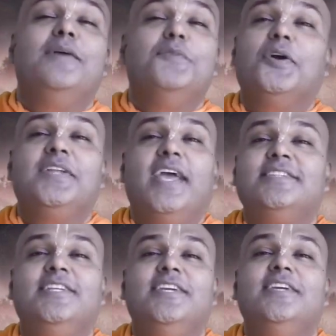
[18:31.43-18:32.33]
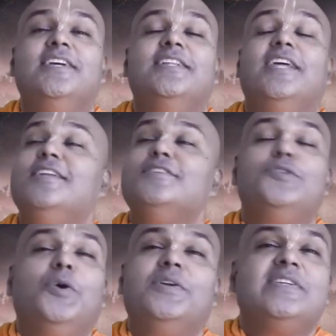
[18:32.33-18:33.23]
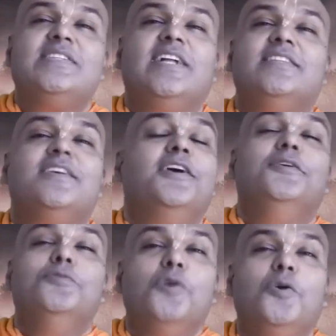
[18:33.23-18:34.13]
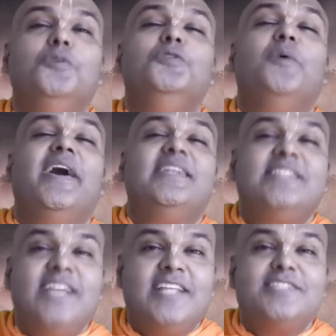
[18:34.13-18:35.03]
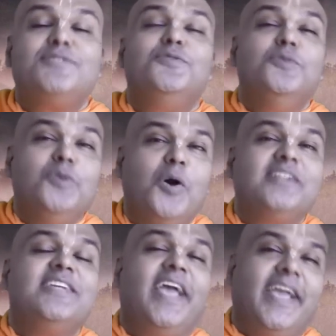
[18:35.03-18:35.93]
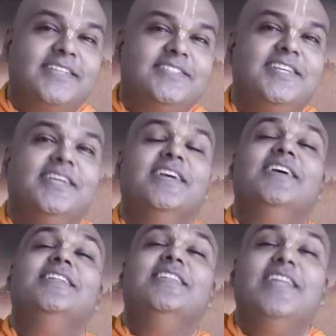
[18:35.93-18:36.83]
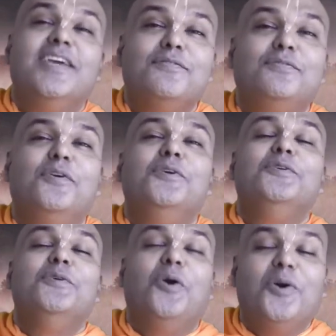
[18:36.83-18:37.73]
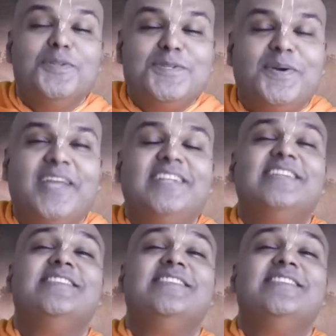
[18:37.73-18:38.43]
I'm not acting, that there's no result. No, you attach to not acting. Therefore, you also get a